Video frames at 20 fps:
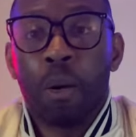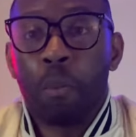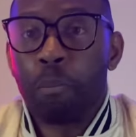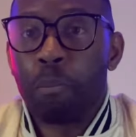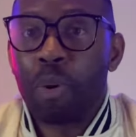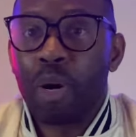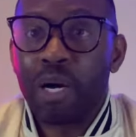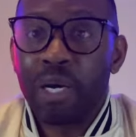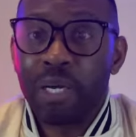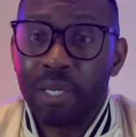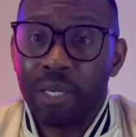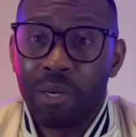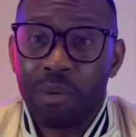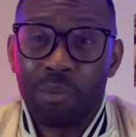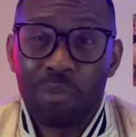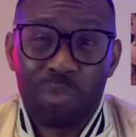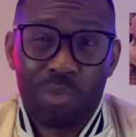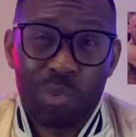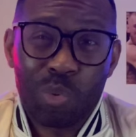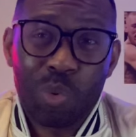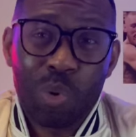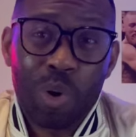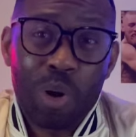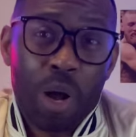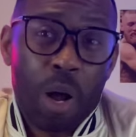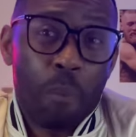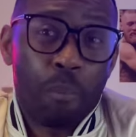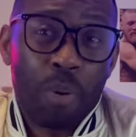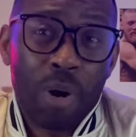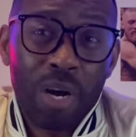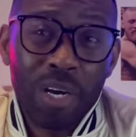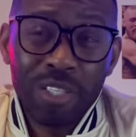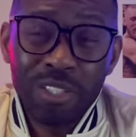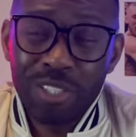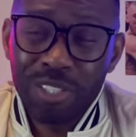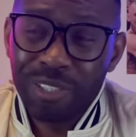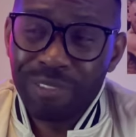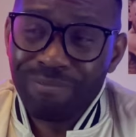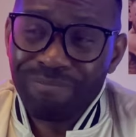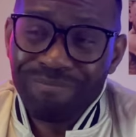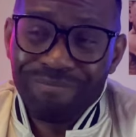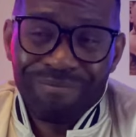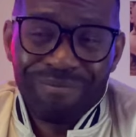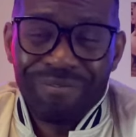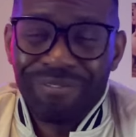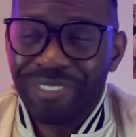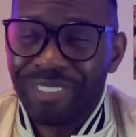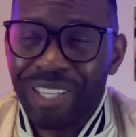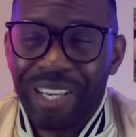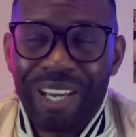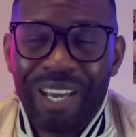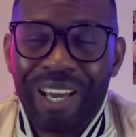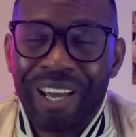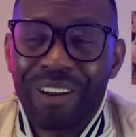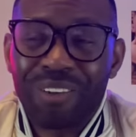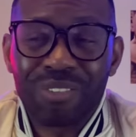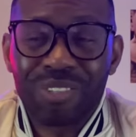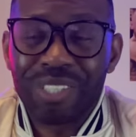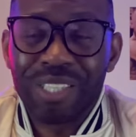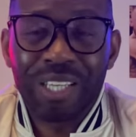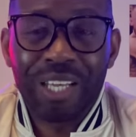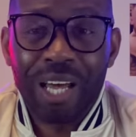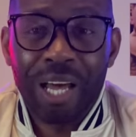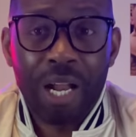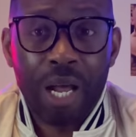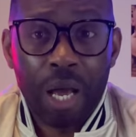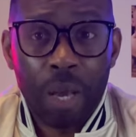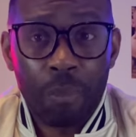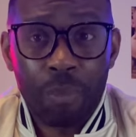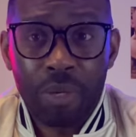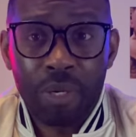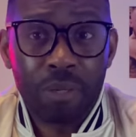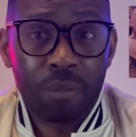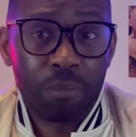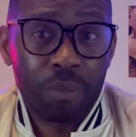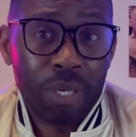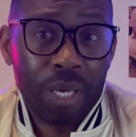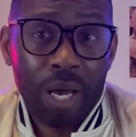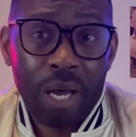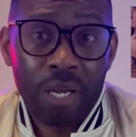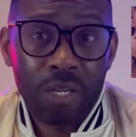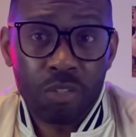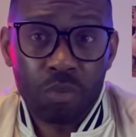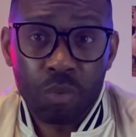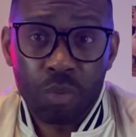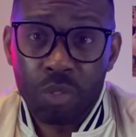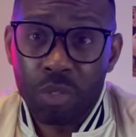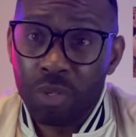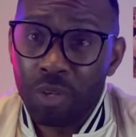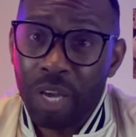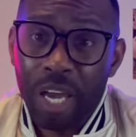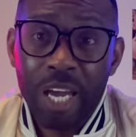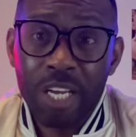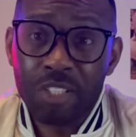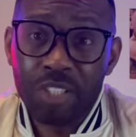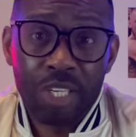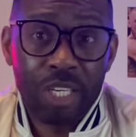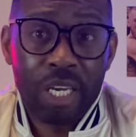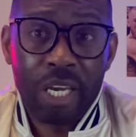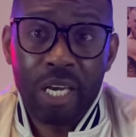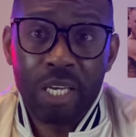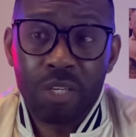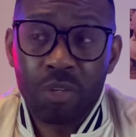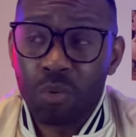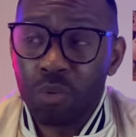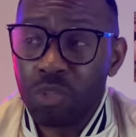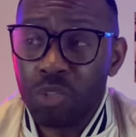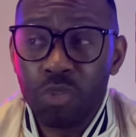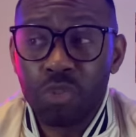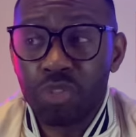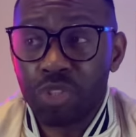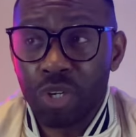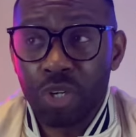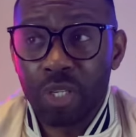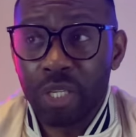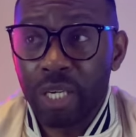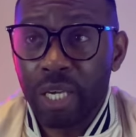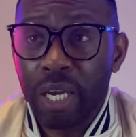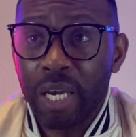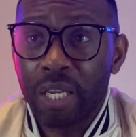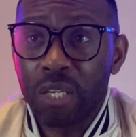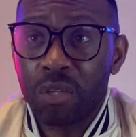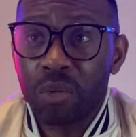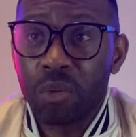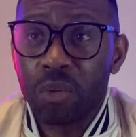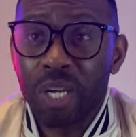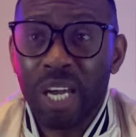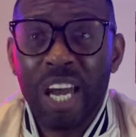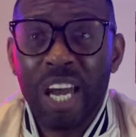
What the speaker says: But through a punch, yeah, I don't see that happening, to be honest with you. AJ can't do it. You certainly can't do it.